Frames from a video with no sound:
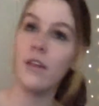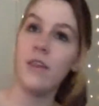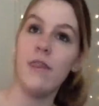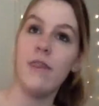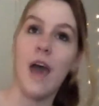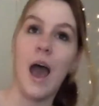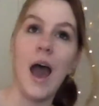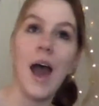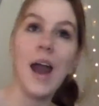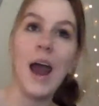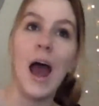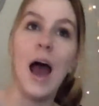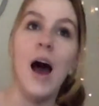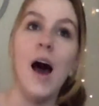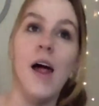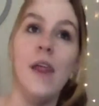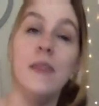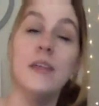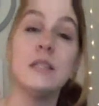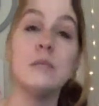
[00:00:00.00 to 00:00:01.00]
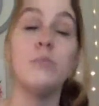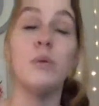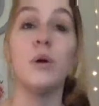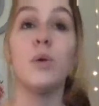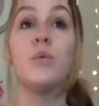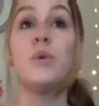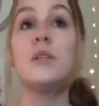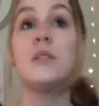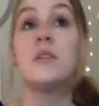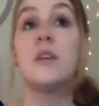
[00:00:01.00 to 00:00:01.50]
than that, this
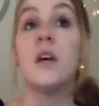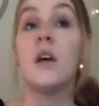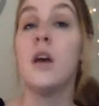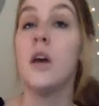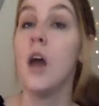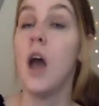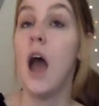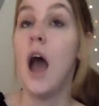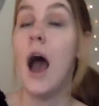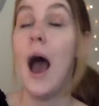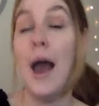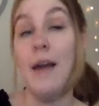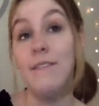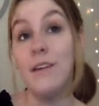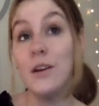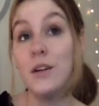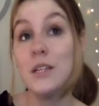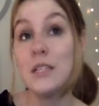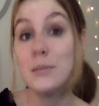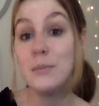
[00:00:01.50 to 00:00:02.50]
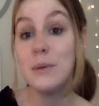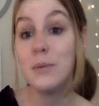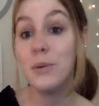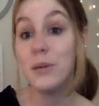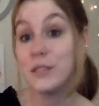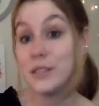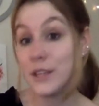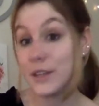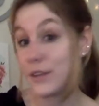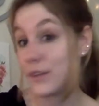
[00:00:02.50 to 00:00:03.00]
book I found it to be
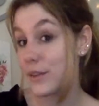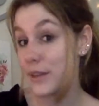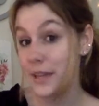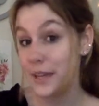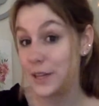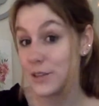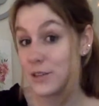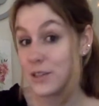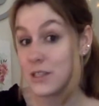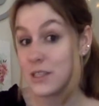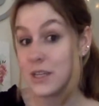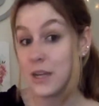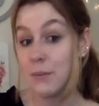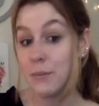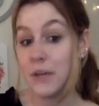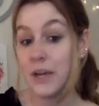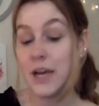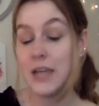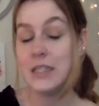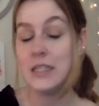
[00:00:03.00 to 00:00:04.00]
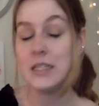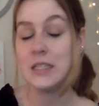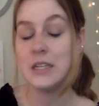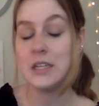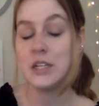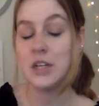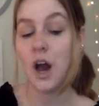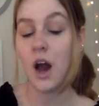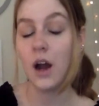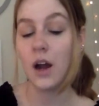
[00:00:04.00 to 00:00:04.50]
particularly interesting because it
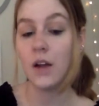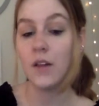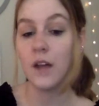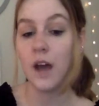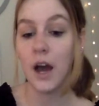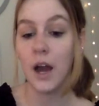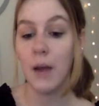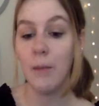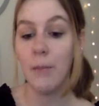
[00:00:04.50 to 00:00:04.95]
did talk a lot